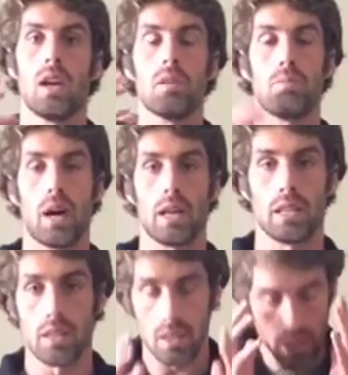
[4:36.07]
But it
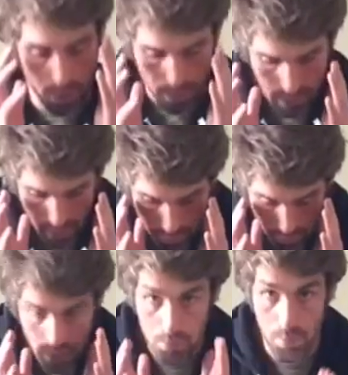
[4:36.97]
does help get that
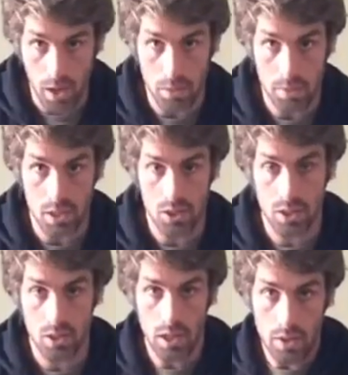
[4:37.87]
right body
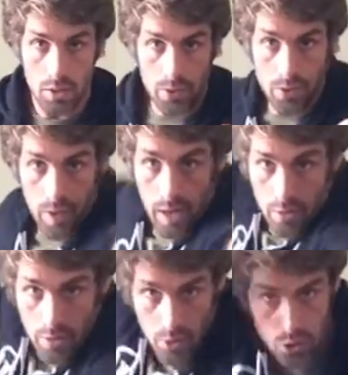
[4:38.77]
position
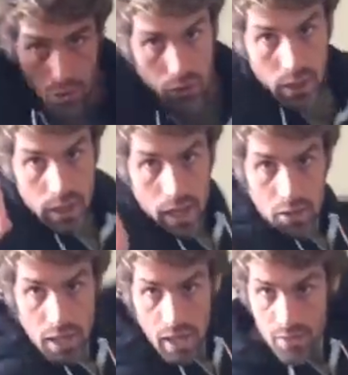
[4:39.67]
and learning how
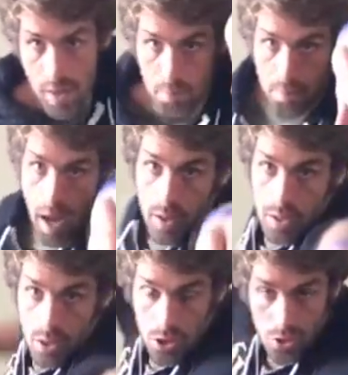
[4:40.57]
to have that
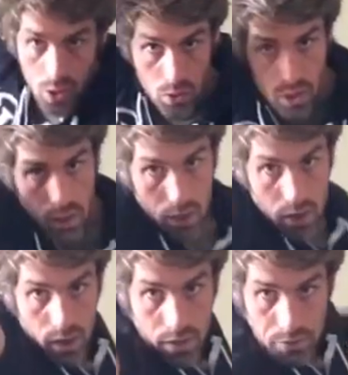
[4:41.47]
balanced stroke,
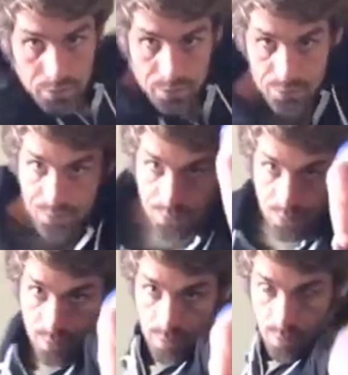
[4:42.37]
okay?
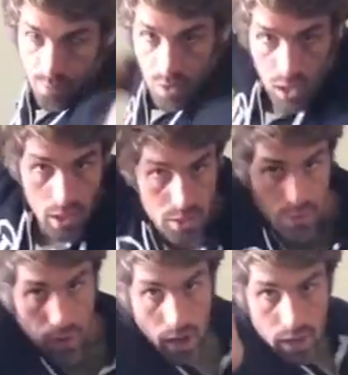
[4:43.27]

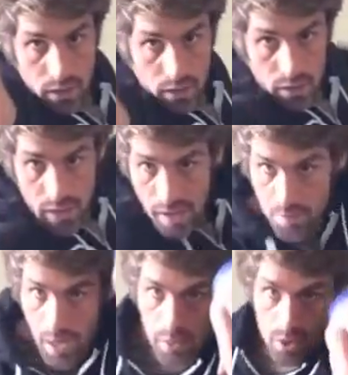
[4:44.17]
Find that
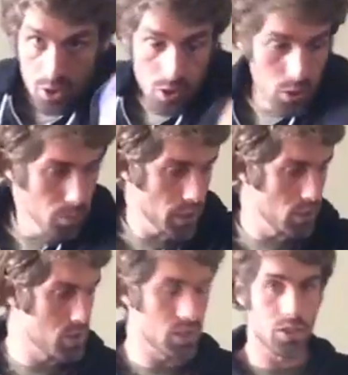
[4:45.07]
balanced stroke by
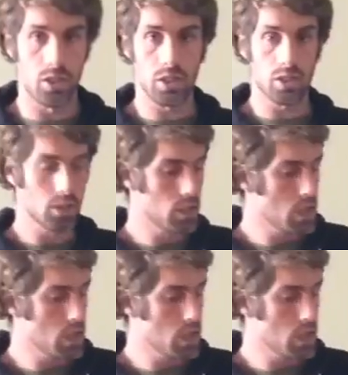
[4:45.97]
using a snorkel.